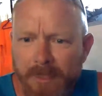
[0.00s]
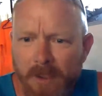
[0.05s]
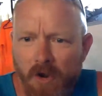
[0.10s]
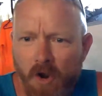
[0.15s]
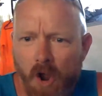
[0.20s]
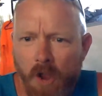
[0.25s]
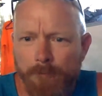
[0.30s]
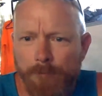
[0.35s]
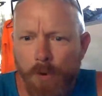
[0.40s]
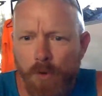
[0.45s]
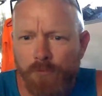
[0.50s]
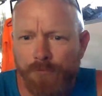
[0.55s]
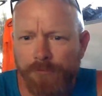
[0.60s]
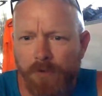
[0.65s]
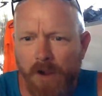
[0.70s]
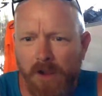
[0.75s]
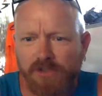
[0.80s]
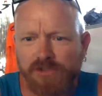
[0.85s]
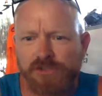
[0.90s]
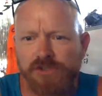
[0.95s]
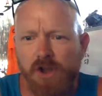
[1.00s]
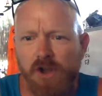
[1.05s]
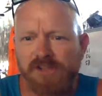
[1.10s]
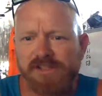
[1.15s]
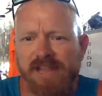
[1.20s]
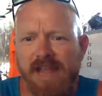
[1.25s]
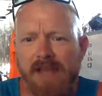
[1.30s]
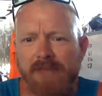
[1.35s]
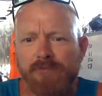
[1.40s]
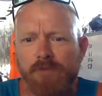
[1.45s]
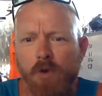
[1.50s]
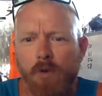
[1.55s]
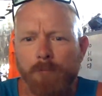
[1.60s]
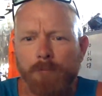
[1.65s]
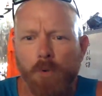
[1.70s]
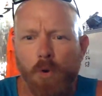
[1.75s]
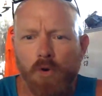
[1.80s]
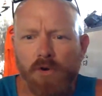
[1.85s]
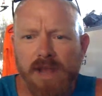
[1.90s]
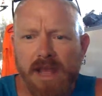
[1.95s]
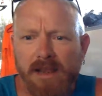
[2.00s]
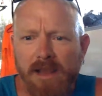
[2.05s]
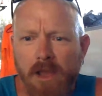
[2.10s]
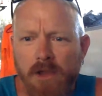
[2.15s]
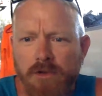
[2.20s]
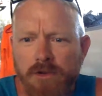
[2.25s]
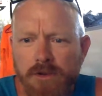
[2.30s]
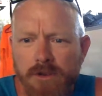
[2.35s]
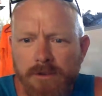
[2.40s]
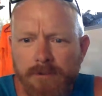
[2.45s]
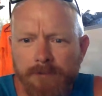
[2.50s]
All right, Bull Thrush, nice to have you on board. Hello.